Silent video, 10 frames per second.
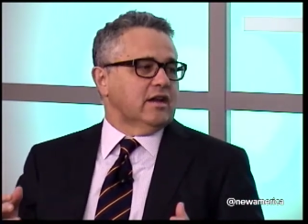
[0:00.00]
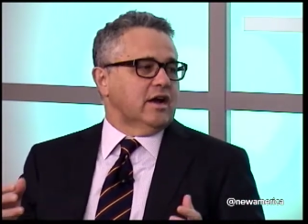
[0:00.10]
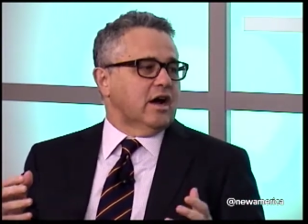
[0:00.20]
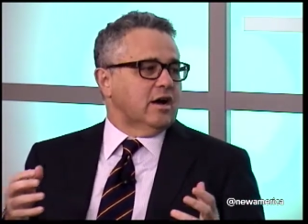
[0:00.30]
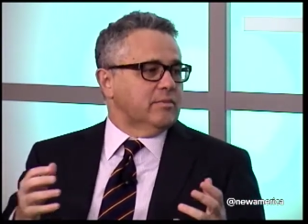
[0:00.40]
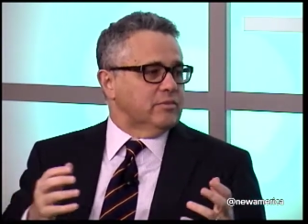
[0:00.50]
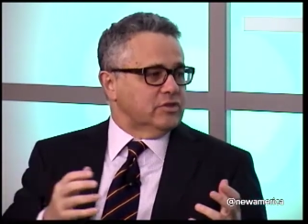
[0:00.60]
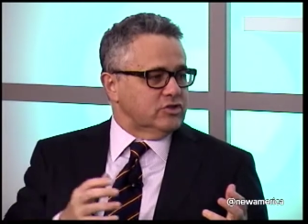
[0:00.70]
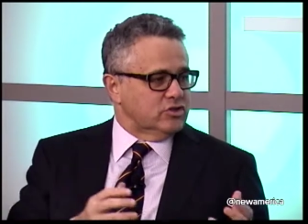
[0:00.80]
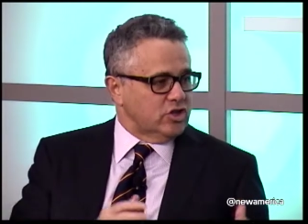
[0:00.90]

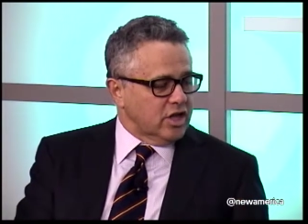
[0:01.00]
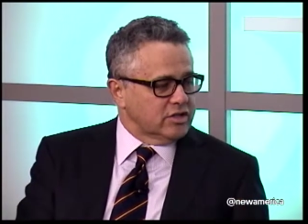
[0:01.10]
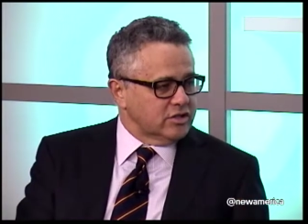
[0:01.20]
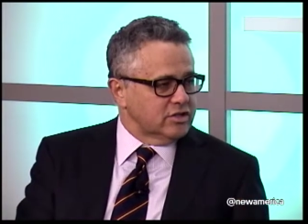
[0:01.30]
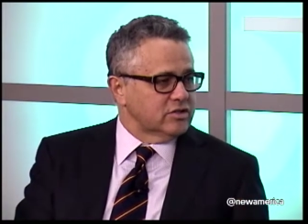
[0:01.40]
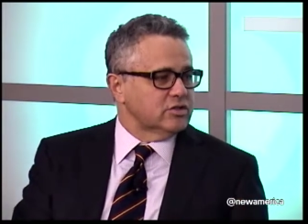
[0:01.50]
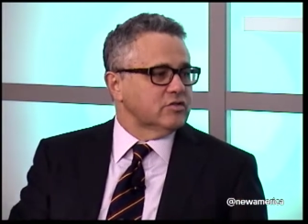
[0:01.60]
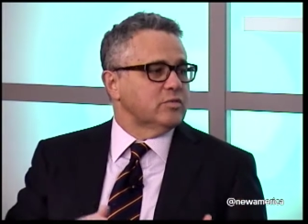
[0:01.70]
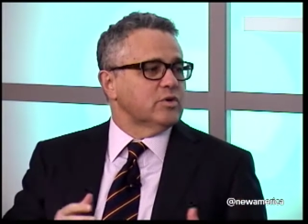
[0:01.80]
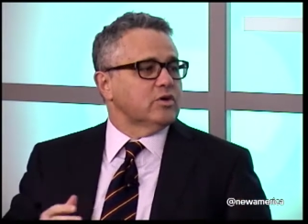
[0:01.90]
Does Johnson
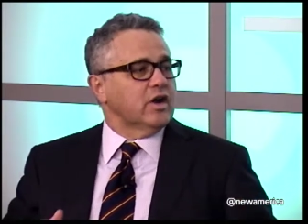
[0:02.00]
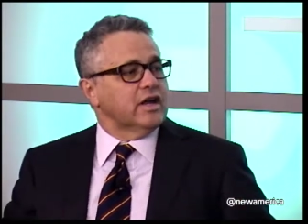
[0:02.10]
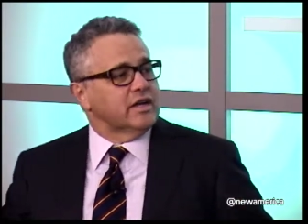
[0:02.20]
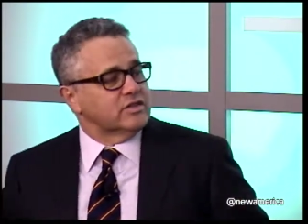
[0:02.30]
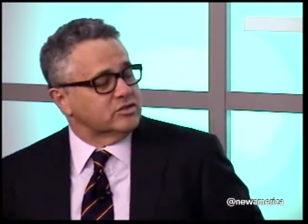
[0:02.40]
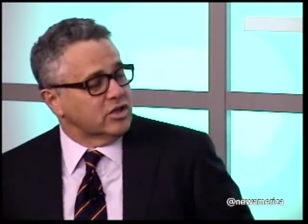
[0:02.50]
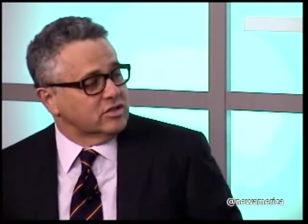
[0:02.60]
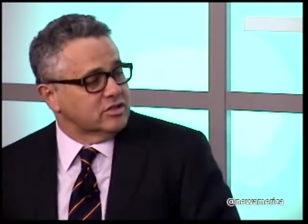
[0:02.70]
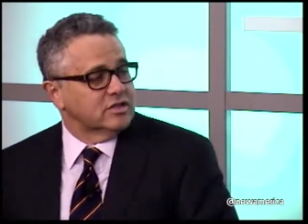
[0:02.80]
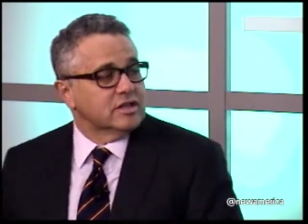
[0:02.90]
deserve more credit? Is
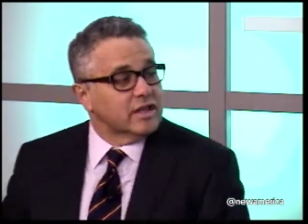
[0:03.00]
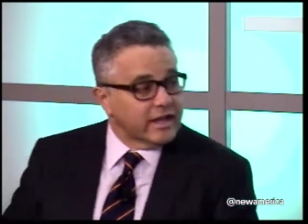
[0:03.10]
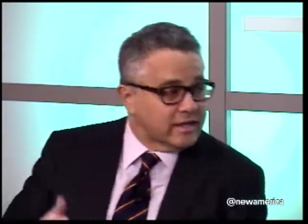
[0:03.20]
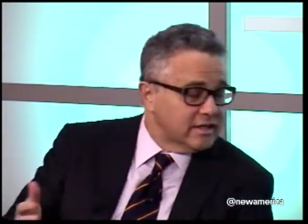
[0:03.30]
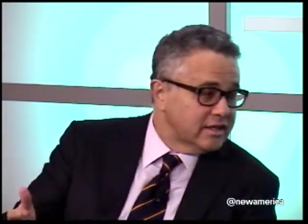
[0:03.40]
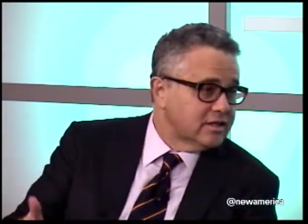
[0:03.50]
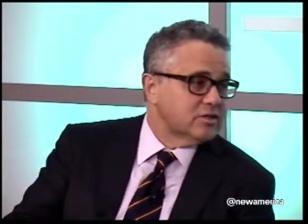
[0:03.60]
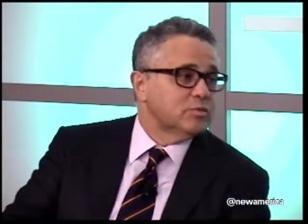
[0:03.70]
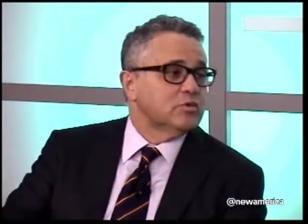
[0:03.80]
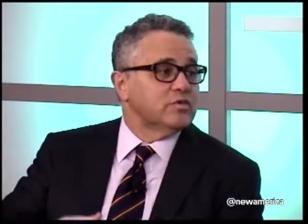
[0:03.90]
Johnson neglected in
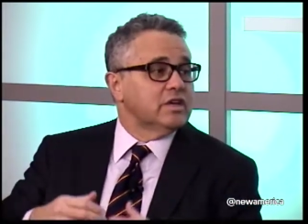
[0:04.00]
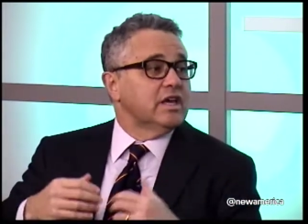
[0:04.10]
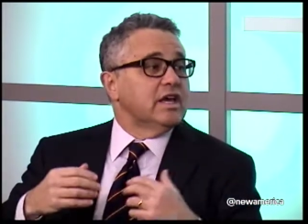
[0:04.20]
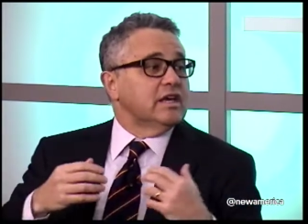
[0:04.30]
this movie?